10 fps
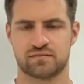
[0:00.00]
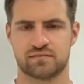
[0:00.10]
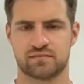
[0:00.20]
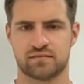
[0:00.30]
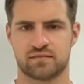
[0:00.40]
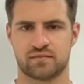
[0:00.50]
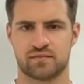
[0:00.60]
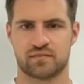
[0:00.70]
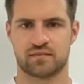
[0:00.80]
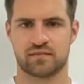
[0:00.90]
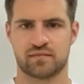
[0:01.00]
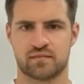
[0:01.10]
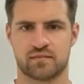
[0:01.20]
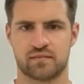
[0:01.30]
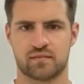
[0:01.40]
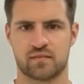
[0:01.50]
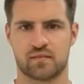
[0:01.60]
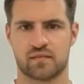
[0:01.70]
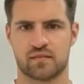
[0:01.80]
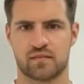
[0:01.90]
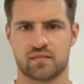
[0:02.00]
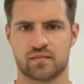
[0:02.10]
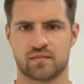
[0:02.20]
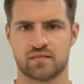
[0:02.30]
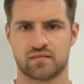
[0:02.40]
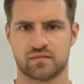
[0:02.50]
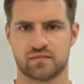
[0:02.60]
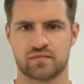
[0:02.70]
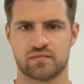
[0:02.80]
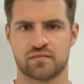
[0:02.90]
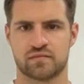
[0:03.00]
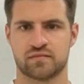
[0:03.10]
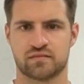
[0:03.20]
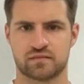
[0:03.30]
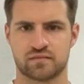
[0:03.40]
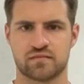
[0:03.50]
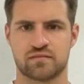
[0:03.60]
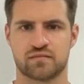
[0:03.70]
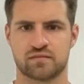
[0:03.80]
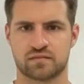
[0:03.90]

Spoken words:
[no speech]